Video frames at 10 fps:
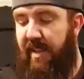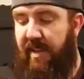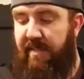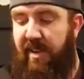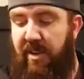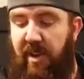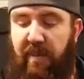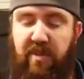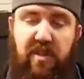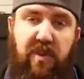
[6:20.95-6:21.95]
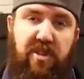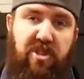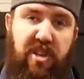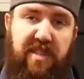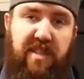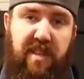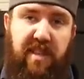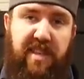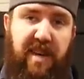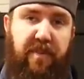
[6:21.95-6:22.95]
Like I said, you're able to adjust
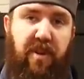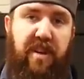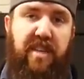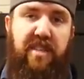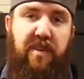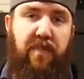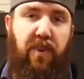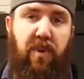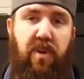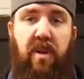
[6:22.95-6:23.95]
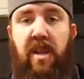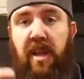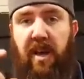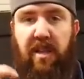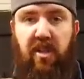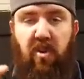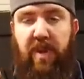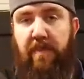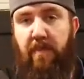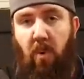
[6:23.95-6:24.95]
the depth on it to pull a little
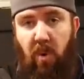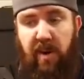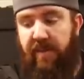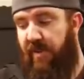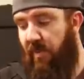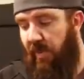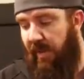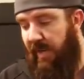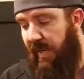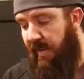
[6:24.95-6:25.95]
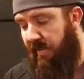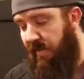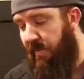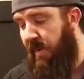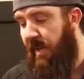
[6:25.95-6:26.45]
bit more if you really need to.